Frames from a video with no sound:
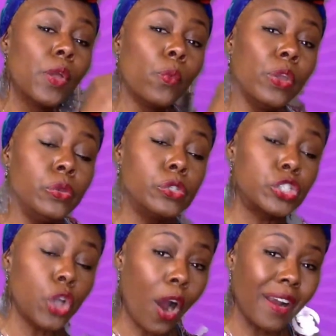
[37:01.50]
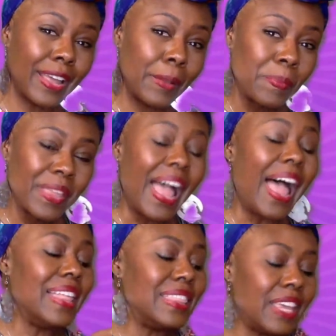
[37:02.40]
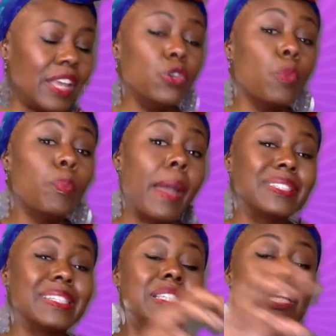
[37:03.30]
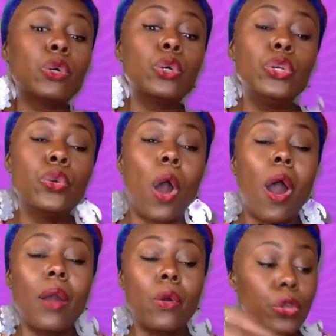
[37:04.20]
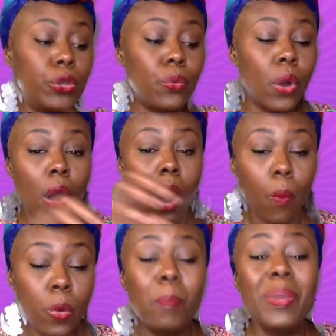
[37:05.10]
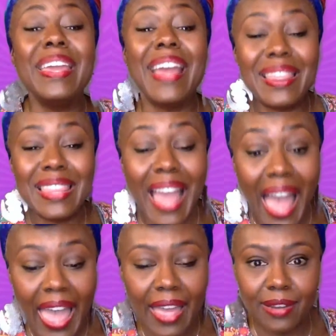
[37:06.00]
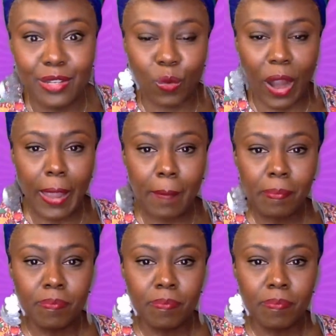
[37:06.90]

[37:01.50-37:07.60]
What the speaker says: when you started, and then you'll be able to see who you are, who you will be at the end, right?